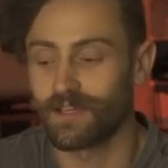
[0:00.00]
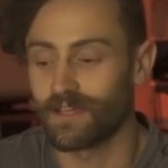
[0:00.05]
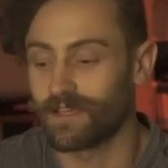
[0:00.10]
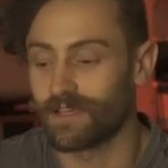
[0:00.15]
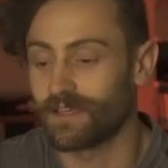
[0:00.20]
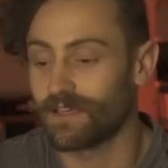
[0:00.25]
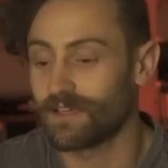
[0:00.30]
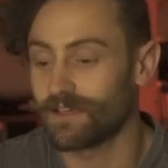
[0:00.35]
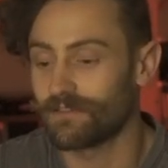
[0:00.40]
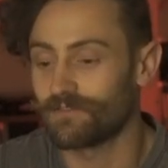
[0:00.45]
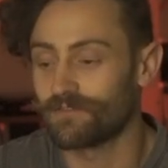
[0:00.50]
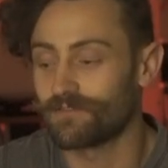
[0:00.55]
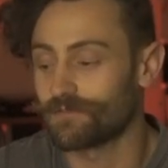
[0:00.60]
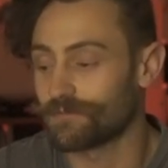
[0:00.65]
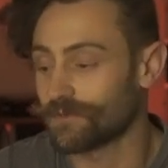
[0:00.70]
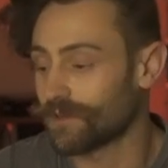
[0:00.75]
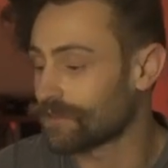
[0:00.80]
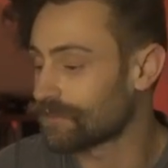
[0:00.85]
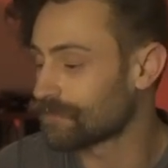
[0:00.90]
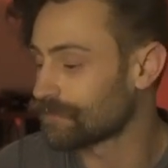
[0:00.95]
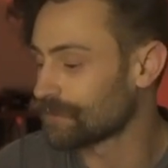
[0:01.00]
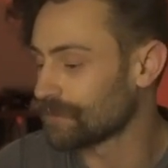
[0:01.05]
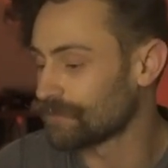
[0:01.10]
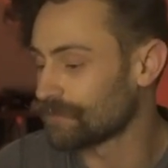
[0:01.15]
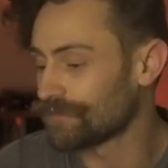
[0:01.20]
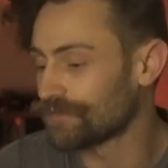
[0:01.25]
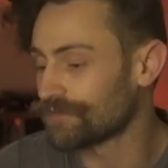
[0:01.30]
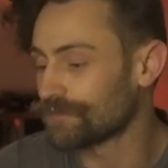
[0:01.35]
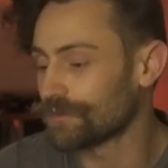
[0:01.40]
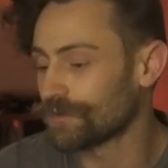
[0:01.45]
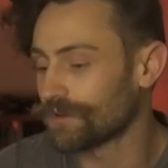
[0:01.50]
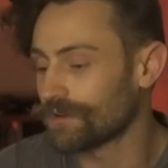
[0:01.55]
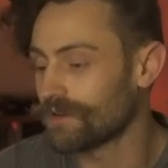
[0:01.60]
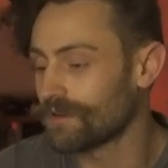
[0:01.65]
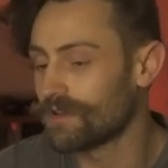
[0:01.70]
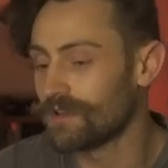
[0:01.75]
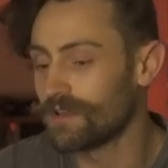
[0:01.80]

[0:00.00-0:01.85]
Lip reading: I have read through it before